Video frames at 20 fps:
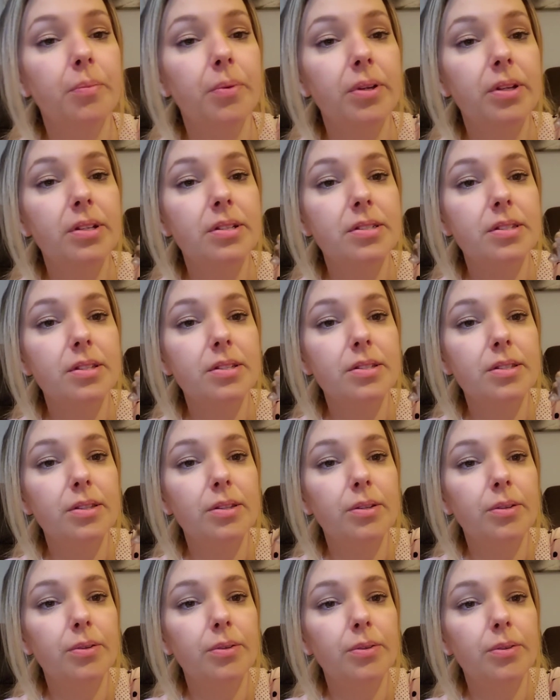But he's this
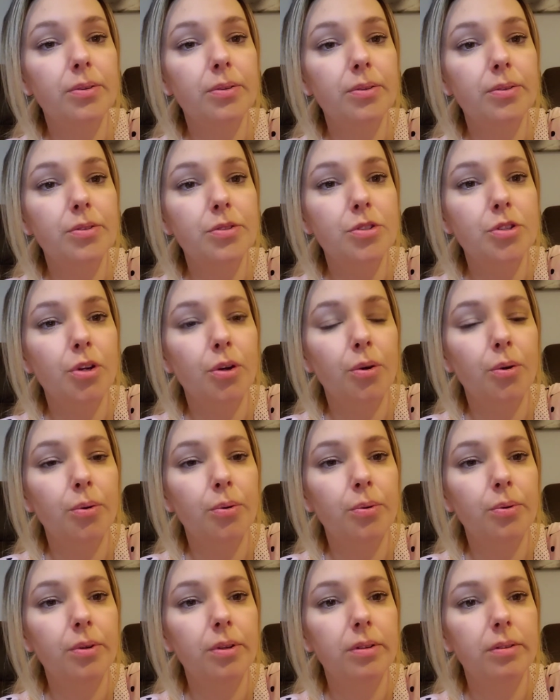little
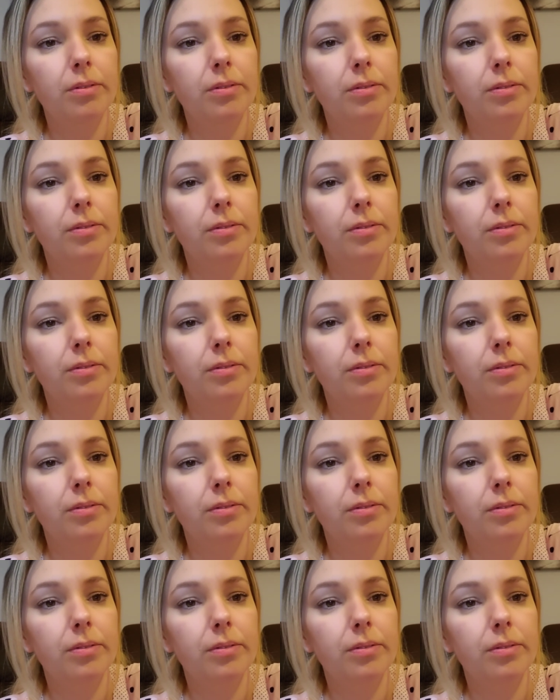toad.